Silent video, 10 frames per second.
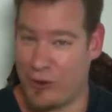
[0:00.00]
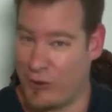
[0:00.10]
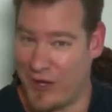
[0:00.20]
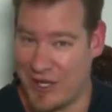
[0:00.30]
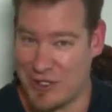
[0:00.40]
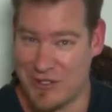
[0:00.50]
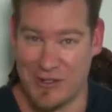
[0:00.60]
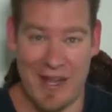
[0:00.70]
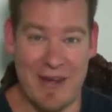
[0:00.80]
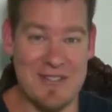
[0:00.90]
the locations, and
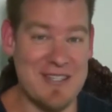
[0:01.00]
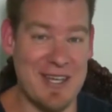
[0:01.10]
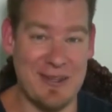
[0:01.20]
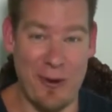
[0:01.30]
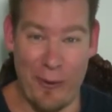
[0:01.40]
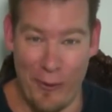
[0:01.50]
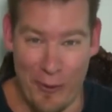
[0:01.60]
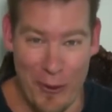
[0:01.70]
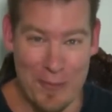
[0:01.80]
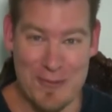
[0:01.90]
allow us to take the whole
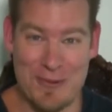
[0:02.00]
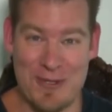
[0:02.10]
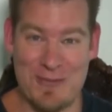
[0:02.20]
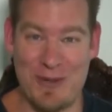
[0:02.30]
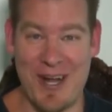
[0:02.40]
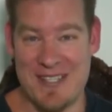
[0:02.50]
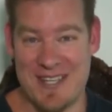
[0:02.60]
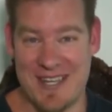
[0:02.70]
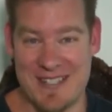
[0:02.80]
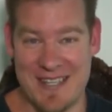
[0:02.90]
open source
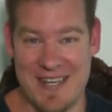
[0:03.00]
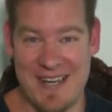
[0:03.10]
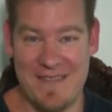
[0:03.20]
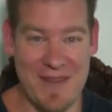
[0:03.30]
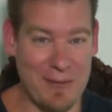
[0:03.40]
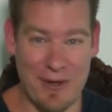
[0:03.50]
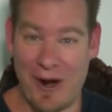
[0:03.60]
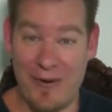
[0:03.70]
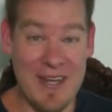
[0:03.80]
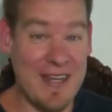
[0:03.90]
process that we're
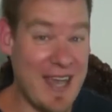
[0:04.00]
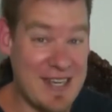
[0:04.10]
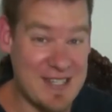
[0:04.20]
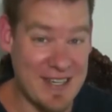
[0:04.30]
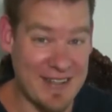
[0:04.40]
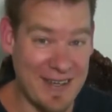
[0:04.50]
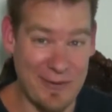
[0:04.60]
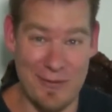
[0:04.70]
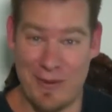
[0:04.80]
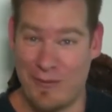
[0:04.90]
already engaged in, that
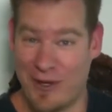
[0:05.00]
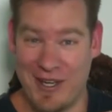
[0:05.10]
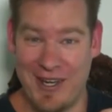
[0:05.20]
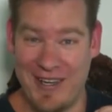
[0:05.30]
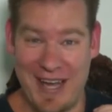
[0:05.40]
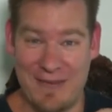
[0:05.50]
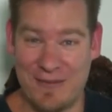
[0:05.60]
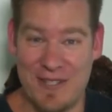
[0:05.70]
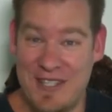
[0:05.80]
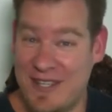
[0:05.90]
we've been working on now
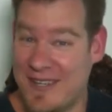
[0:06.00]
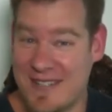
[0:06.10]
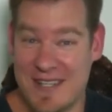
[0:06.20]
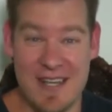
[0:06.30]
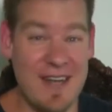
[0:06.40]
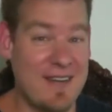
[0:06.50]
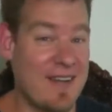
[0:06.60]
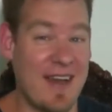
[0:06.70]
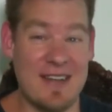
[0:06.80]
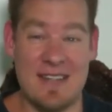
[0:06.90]
for years, to
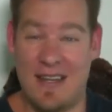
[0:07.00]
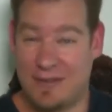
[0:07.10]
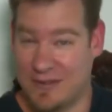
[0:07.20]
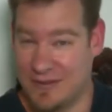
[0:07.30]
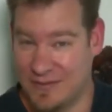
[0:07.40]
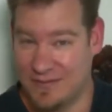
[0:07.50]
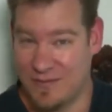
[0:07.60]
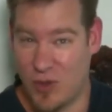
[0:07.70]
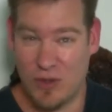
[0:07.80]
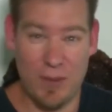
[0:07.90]
the next level,
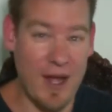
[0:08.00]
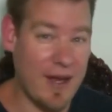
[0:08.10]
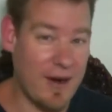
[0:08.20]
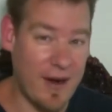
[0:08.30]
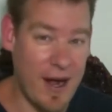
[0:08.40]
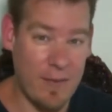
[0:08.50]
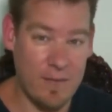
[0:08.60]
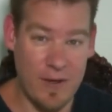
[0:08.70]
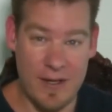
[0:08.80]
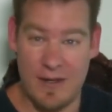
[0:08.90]
multiplying our
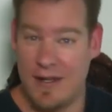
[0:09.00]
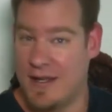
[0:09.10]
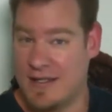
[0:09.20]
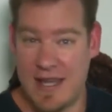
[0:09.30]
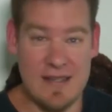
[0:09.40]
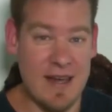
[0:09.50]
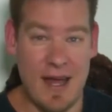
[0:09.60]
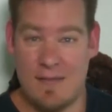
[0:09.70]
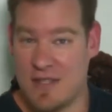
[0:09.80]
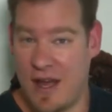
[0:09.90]
output 10
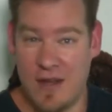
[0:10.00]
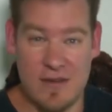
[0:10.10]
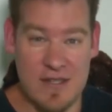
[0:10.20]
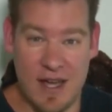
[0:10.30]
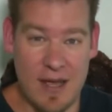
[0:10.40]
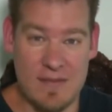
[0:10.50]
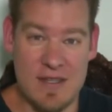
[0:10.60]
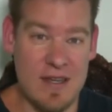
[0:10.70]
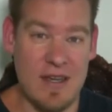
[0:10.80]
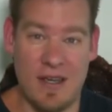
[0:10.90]
times, 100
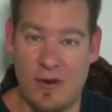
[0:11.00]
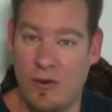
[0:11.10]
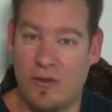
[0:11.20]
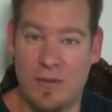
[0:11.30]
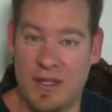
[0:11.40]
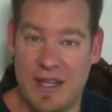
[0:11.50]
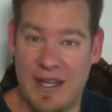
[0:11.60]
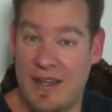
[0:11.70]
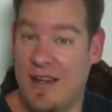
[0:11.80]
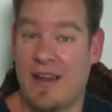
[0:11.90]
times, and
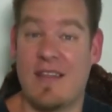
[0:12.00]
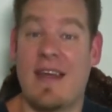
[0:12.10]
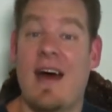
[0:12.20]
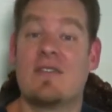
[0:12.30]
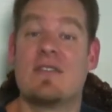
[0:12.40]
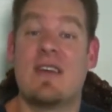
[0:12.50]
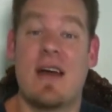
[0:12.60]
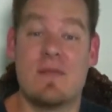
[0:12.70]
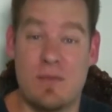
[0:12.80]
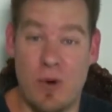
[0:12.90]
ultimately 1,000
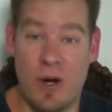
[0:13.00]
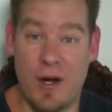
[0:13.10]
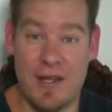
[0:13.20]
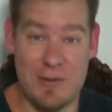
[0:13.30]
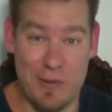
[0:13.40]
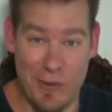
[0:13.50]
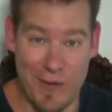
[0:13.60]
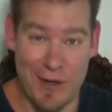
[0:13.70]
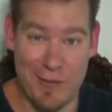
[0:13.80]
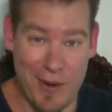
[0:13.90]
times more as we move
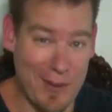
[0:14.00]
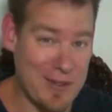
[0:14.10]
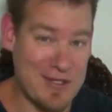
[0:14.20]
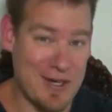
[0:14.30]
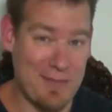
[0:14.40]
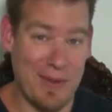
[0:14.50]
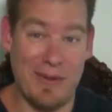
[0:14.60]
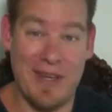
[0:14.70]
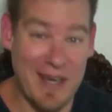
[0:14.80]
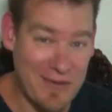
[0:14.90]
onto the property and start
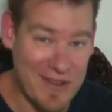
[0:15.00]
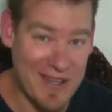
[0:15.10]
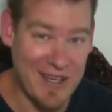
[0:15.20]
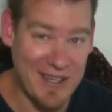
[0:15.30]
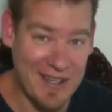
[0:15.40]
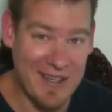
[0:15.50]
building everything